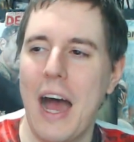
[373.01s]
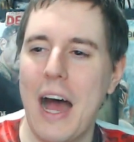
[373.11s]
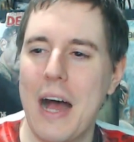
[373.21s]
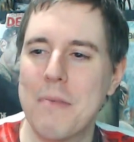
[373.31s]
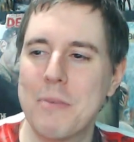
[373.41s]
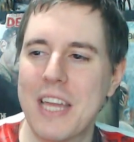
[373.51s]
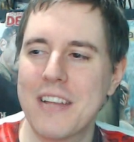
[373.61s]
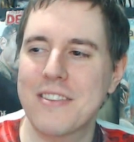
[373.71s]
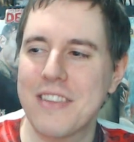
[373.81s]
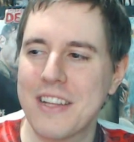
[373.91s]
But
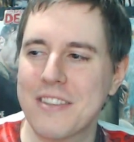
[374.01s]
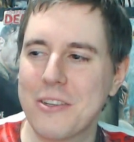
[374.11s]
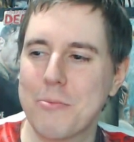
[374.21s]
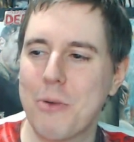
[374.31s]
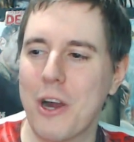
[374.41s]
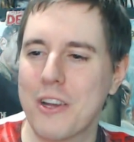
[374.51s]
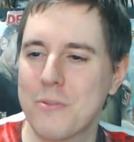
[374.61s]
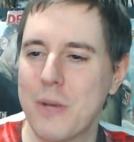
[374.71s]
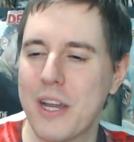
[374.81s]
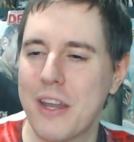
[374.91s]
that's a good part,
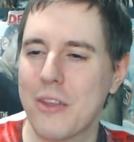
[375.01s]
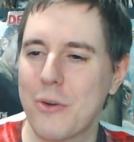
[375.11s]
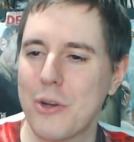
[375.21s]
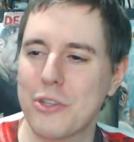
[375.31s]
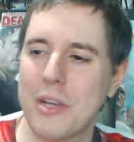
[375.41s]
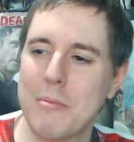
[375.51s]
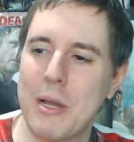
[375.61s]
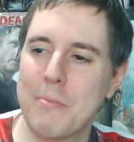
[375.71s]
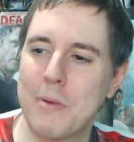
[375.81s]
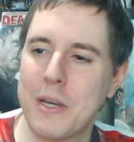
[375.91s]
because we got another question coming
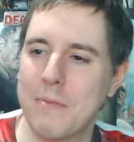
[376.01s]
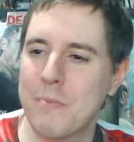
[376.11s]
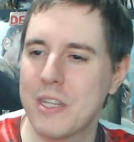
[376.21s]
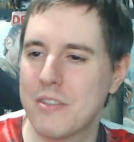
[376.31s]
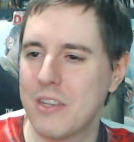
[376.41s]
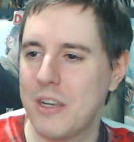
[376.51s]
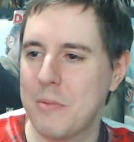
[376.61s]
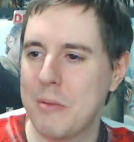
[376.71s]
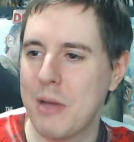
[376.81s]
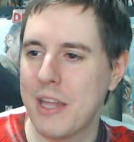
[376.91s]
up. Let's see.
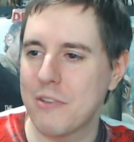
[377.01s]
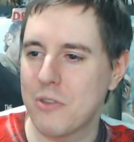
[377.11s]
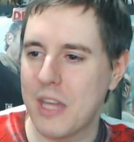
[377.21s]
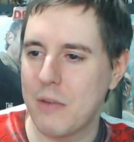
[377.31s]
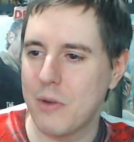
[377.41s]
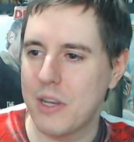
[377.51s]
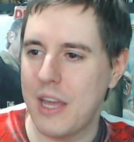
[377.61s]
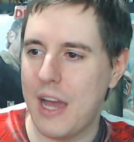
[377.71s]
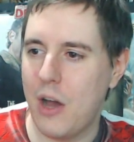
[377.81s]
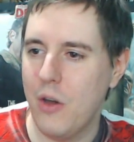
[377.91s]
Maybe I'll answer that one
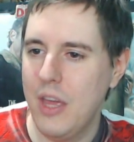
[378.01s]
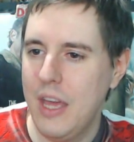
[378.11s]
now.